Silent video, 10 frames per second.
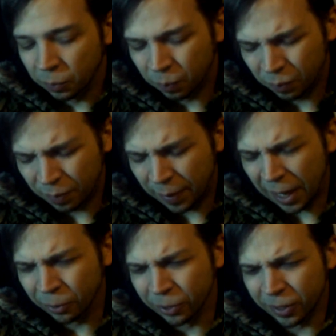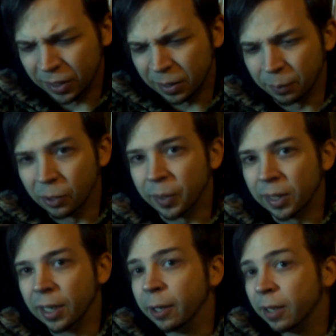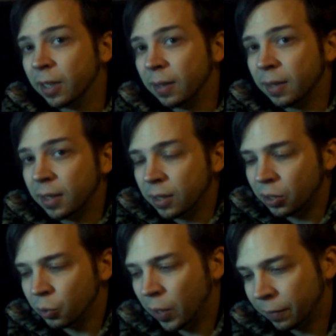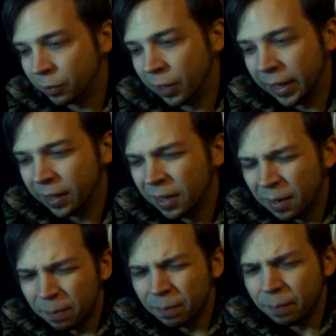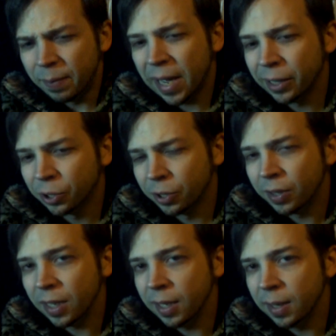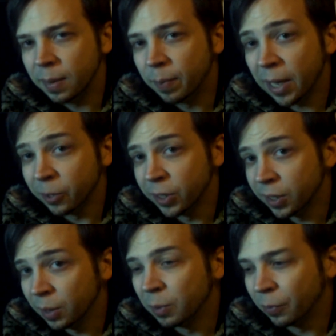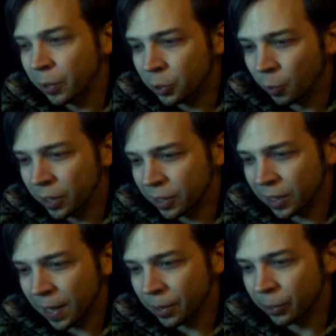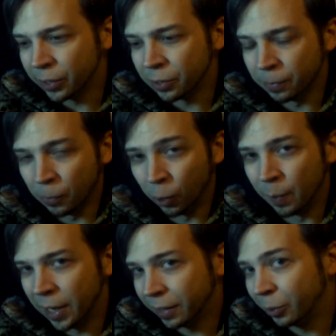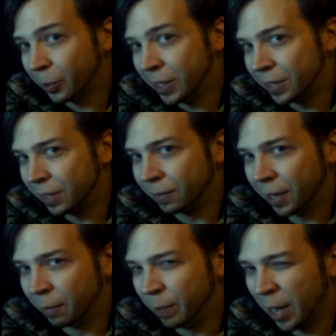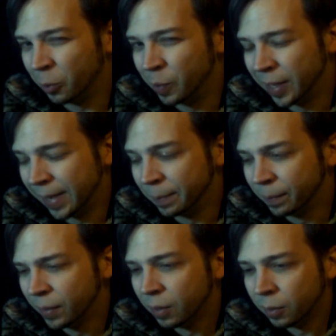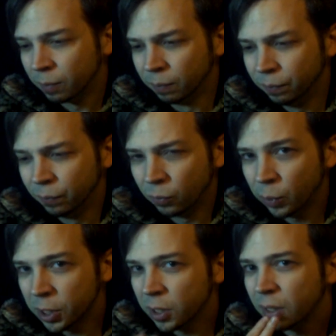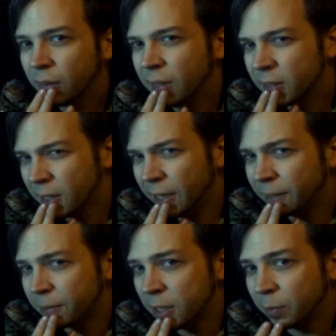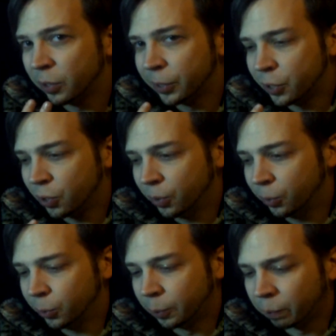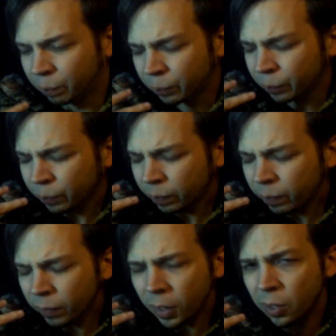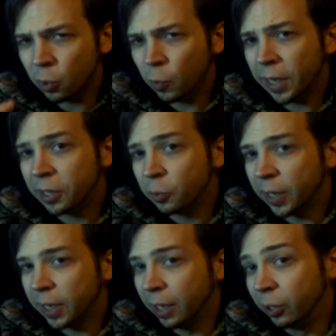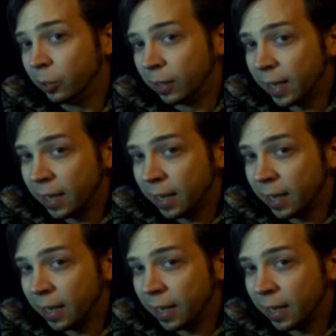battle system going on. You have to, like, match the battle systems for each one together and to form a cohesive kind of battle plan, which it's kind of similar to the way you would handle a